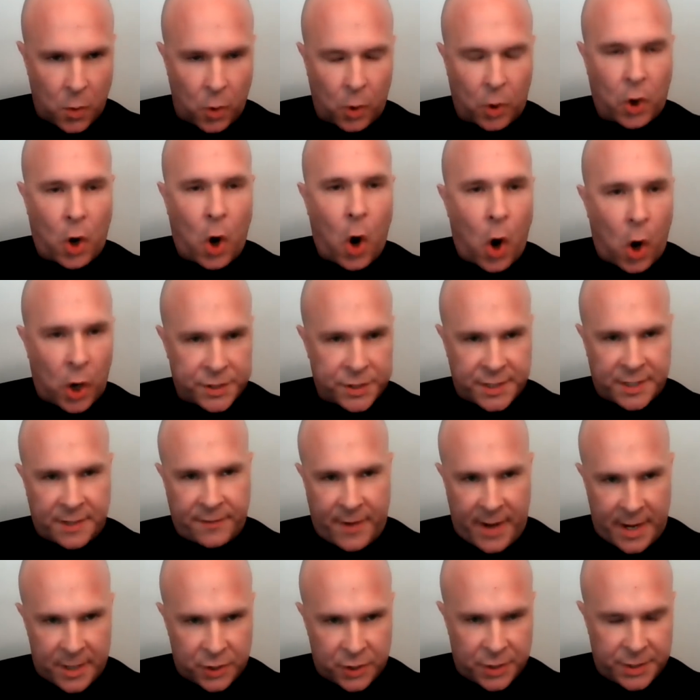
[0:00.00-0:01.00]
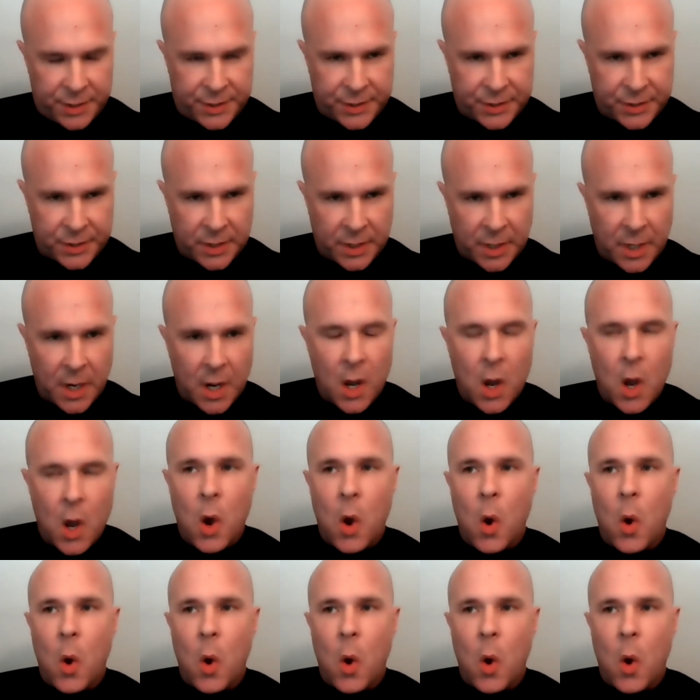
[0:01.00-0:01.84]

or causative agents,